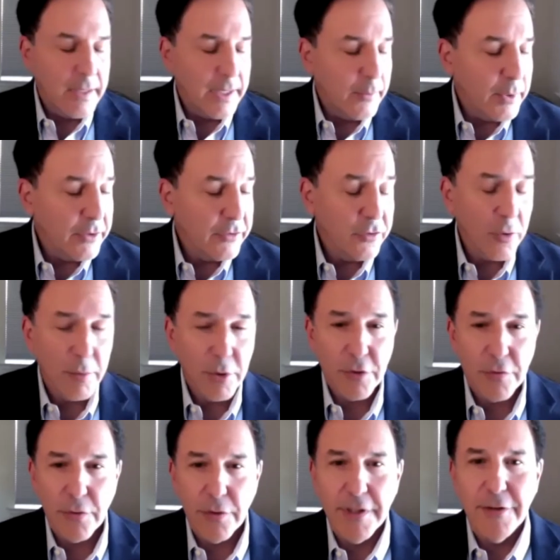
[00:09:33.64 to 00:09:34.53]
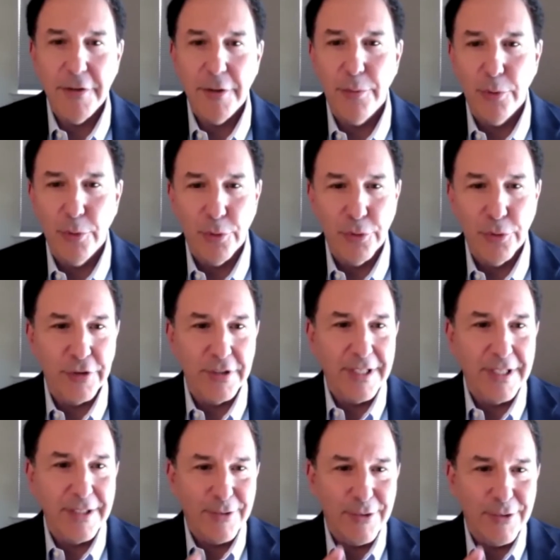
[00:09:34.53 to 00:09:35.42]
well, so much for an easy rule. So
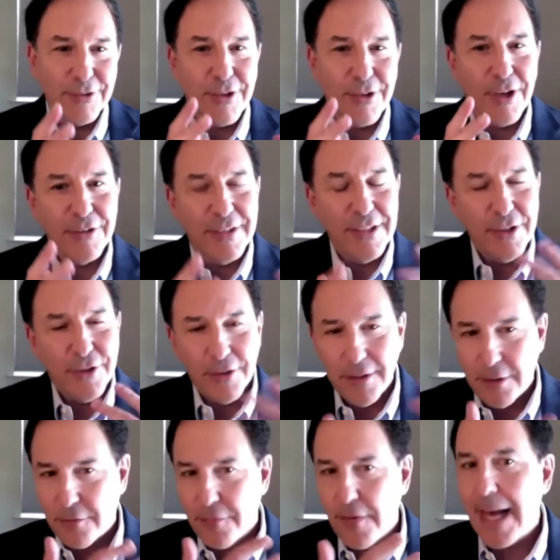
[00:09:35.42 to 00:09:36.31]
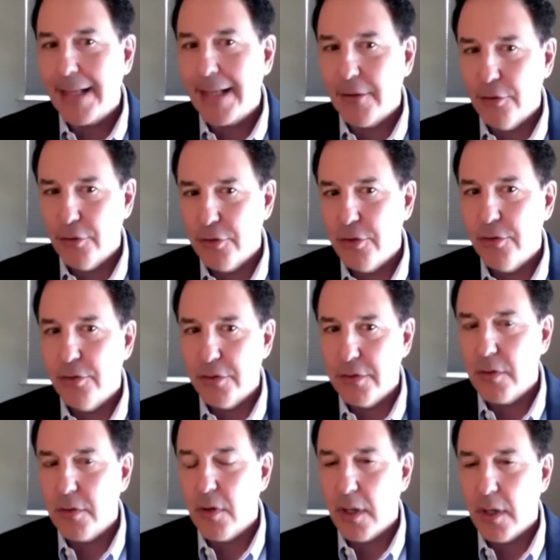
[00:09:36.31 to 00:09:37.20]
let's discuss each of these factors you
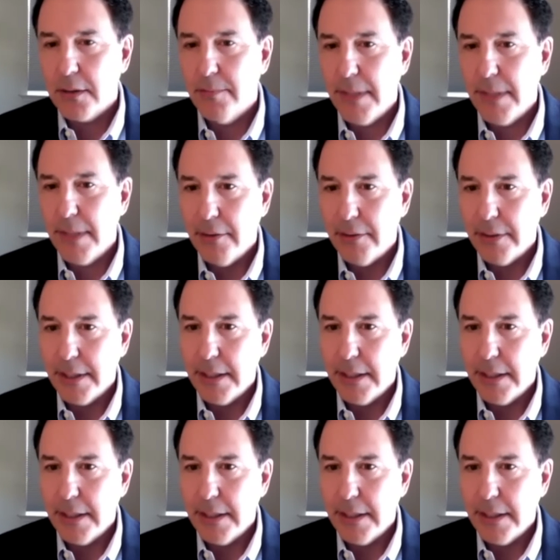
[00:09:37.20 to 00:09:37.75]
just talked about.